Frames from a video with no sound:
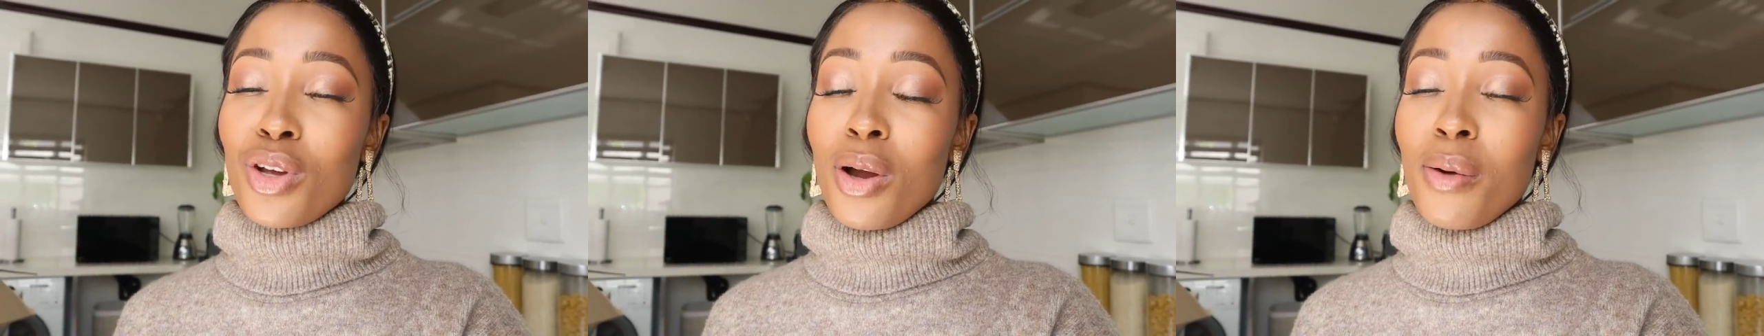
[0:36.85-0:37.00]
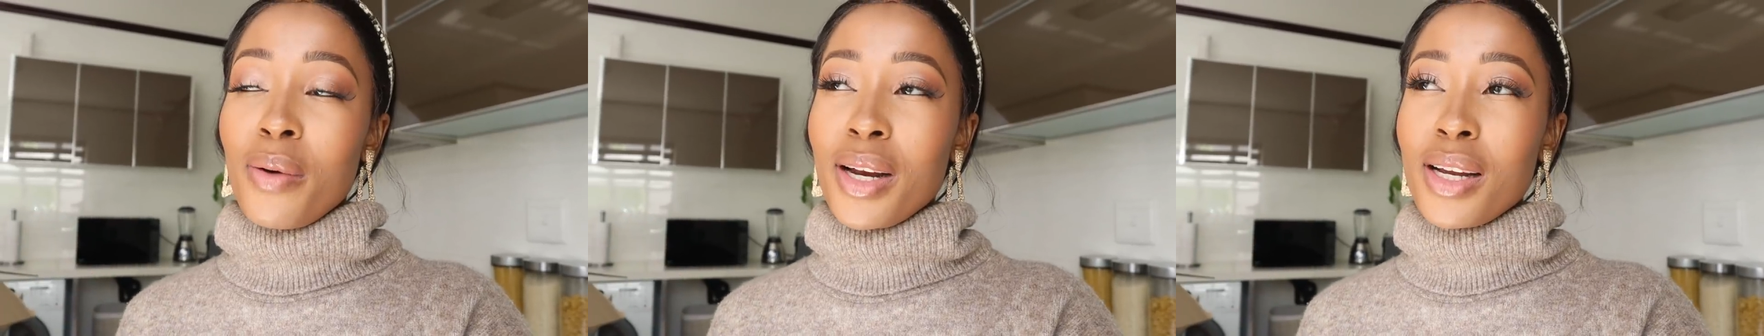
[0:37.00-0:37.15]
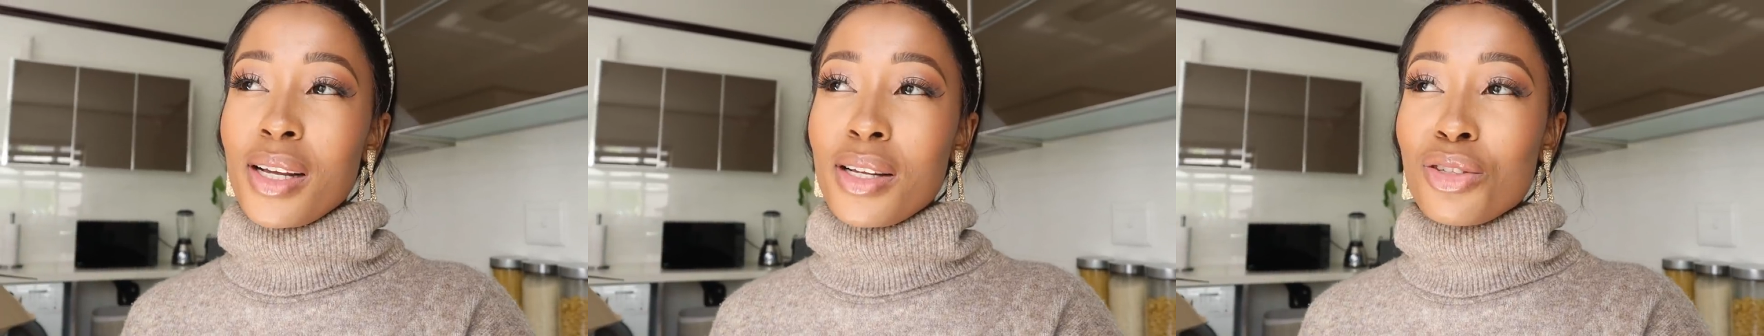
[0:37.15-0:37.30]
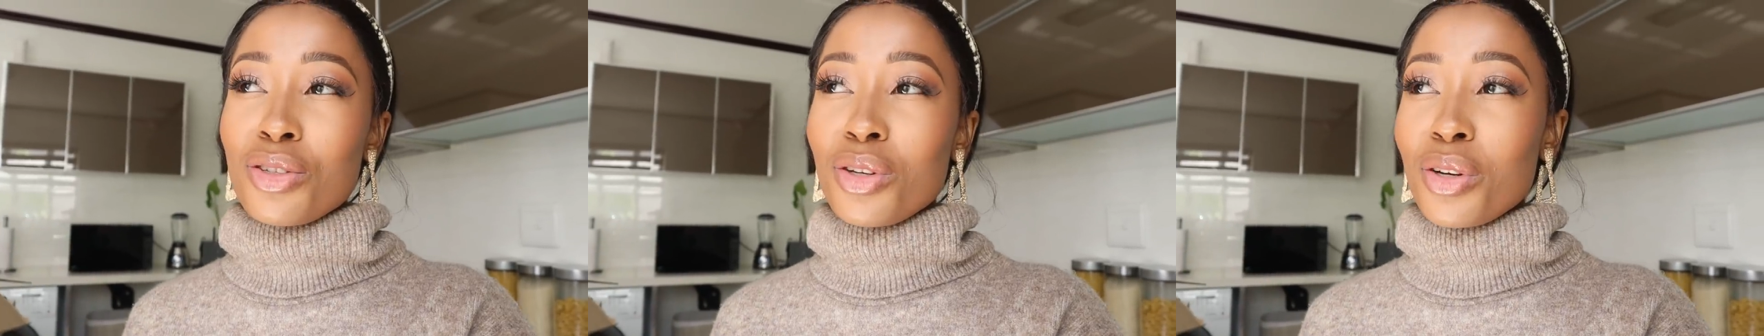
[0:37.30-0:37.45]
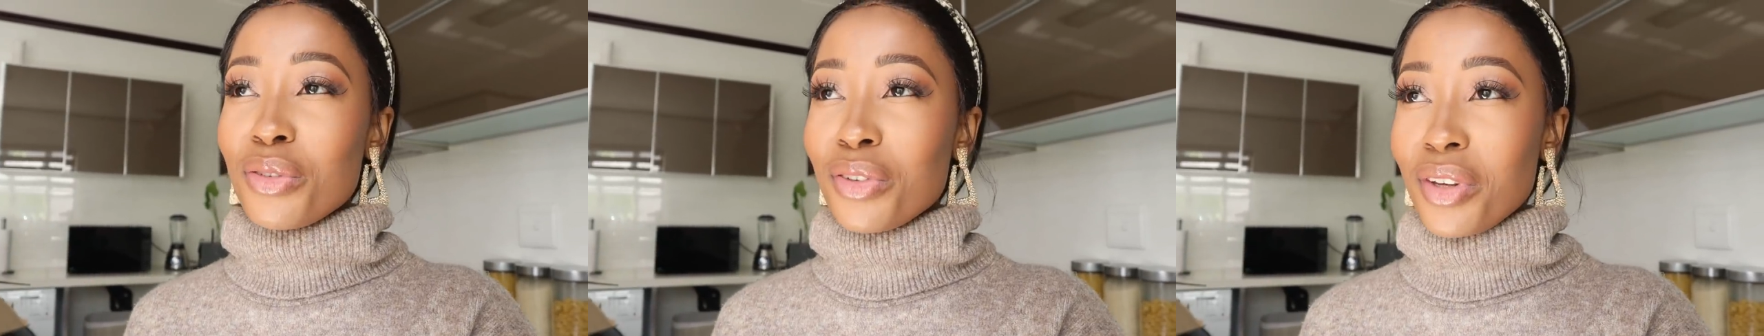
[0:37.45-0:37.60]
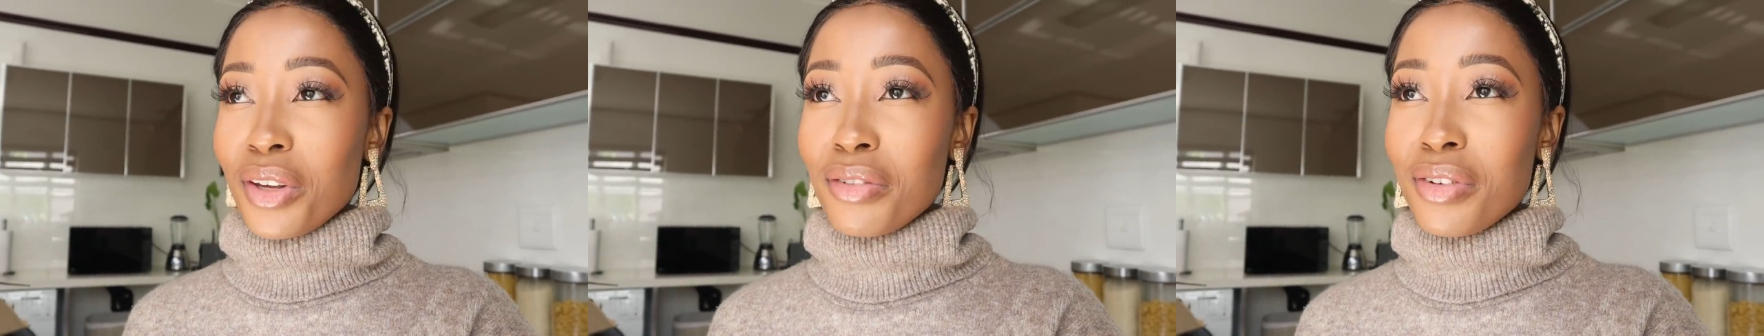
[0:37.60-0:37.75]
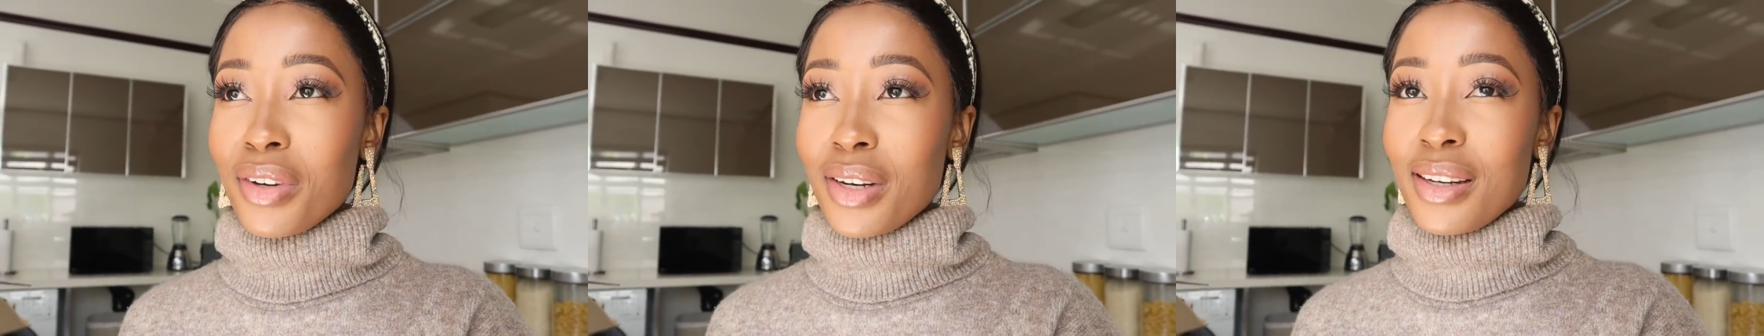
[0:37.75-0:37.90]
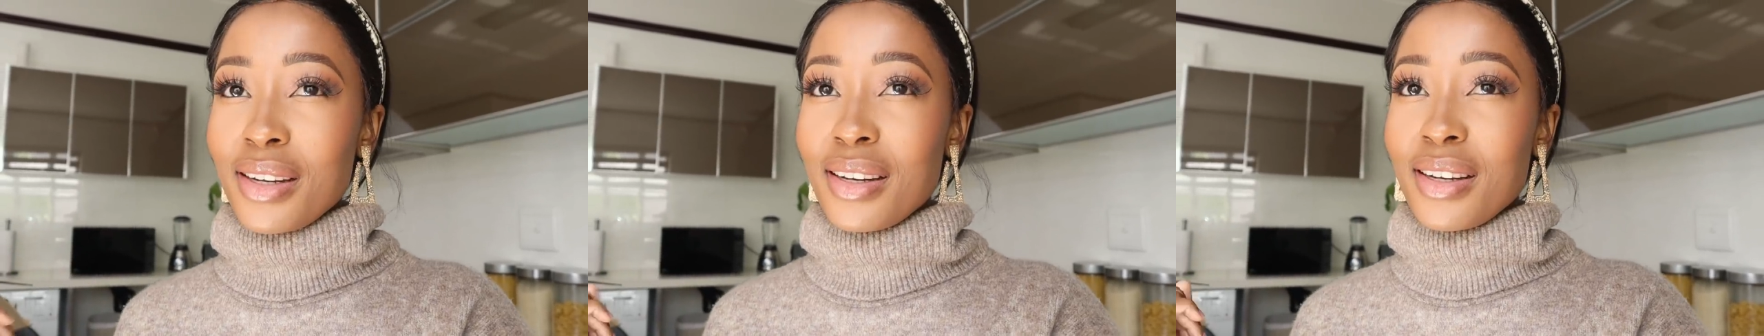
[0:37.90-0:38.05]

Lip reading: So I want to sort of give it